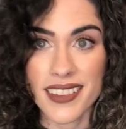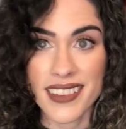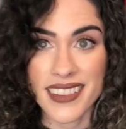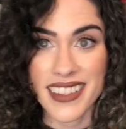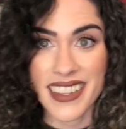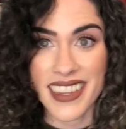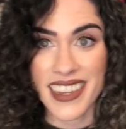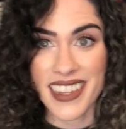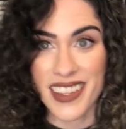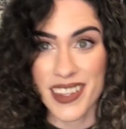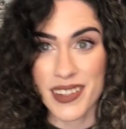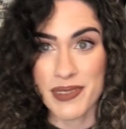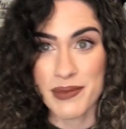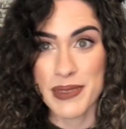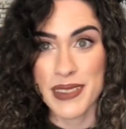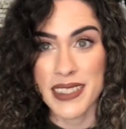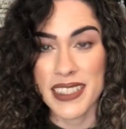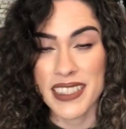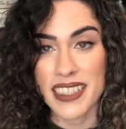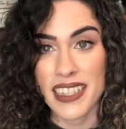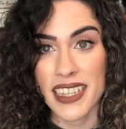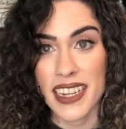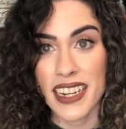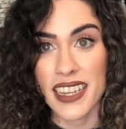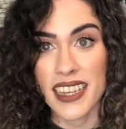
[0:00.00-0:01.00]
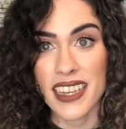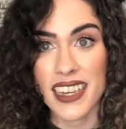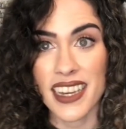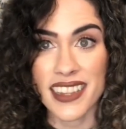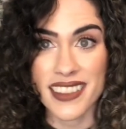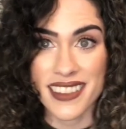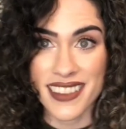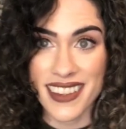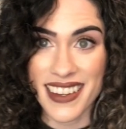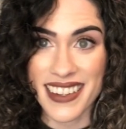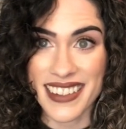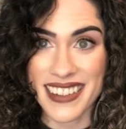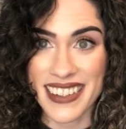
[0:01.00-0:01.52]
The other book that I
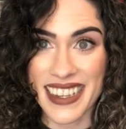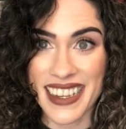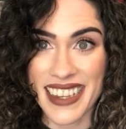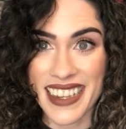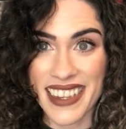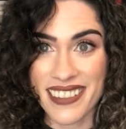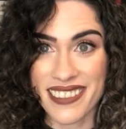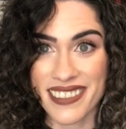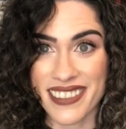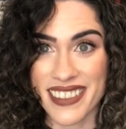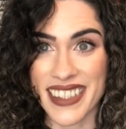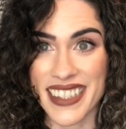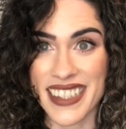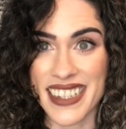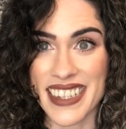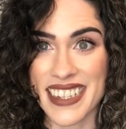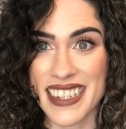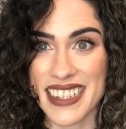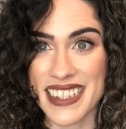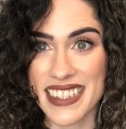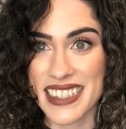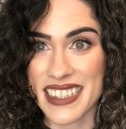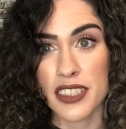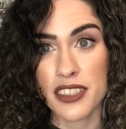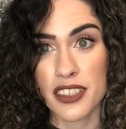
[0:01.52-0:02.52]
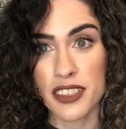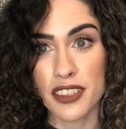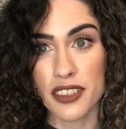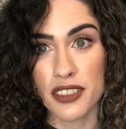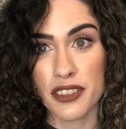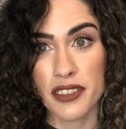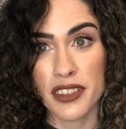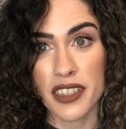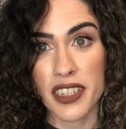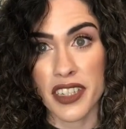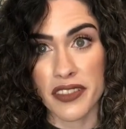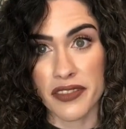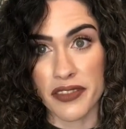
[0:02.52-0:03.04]
got that day was
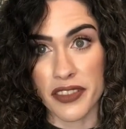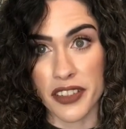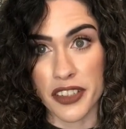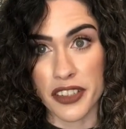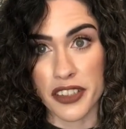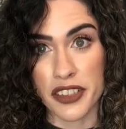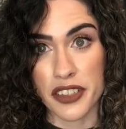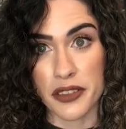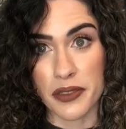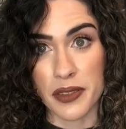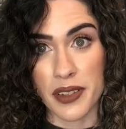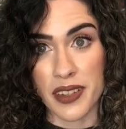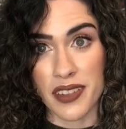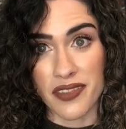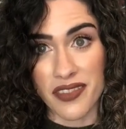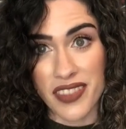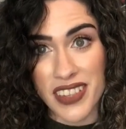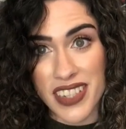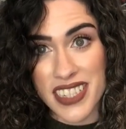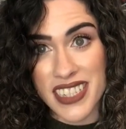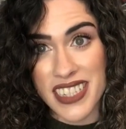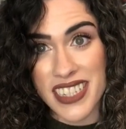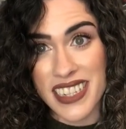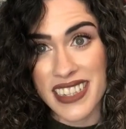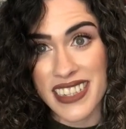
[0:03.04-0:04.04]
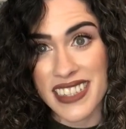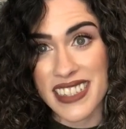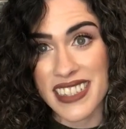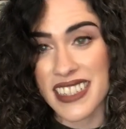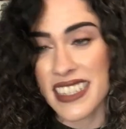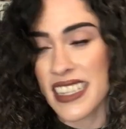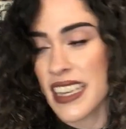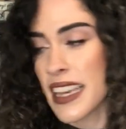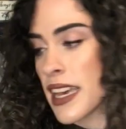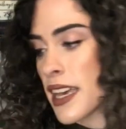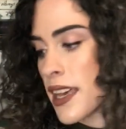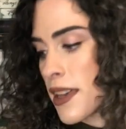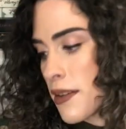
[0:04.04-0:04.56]
Children of Virtue and
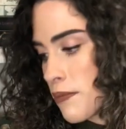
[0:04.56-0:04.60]
Vengeance